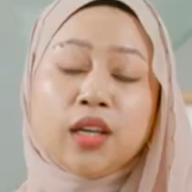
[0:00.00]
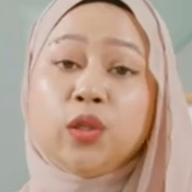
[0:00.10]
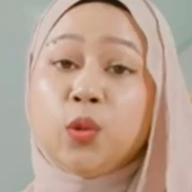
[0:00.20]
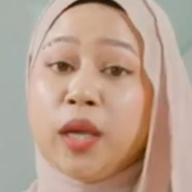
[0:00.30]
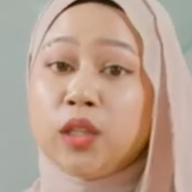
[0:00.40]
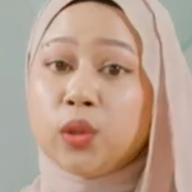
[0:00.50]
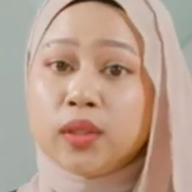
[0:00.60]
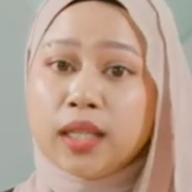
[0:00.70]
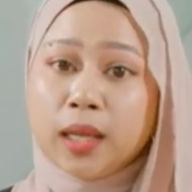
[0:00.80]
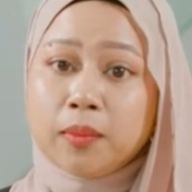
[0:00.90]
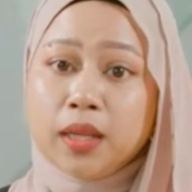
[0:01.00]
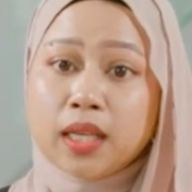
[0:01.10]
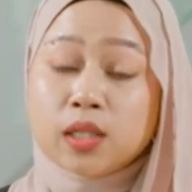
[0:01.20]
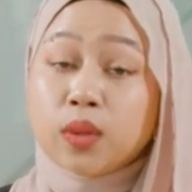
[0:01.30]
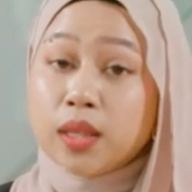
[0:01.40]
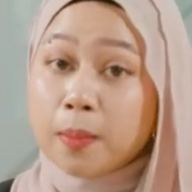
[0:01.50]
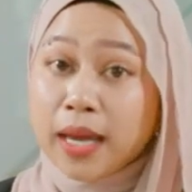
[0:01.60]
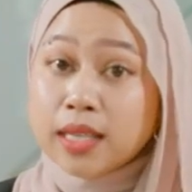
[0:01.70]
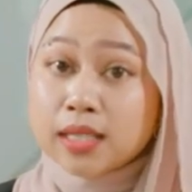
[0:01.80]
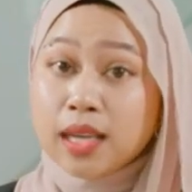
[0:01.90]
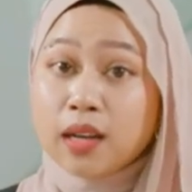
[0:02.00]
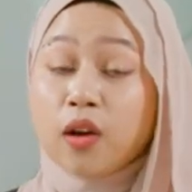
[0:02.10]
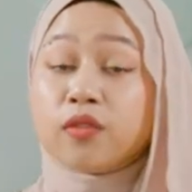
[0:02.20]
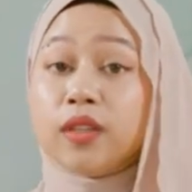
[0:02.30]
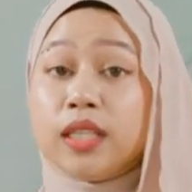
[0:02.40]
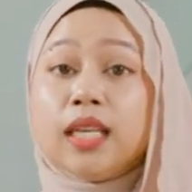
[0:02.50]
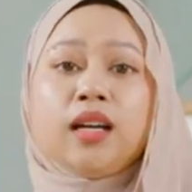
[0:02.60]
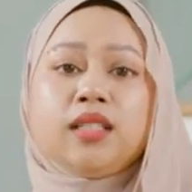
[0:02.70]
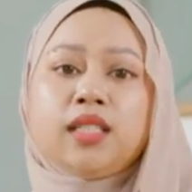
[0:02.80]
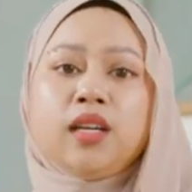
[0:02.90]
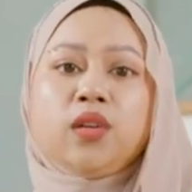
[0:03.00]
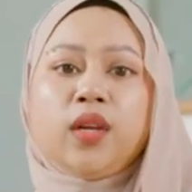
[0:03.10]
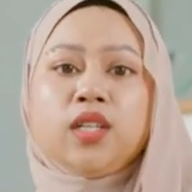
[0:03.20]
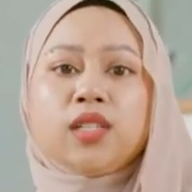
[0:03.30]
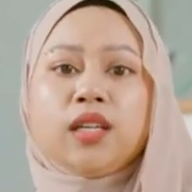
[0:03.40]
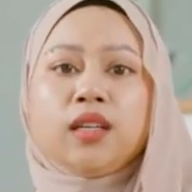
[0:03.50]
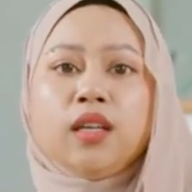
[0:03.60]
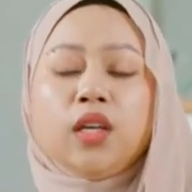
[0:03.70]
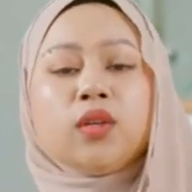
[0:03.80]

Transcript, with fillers: You may do the name list with the mindset of young generation.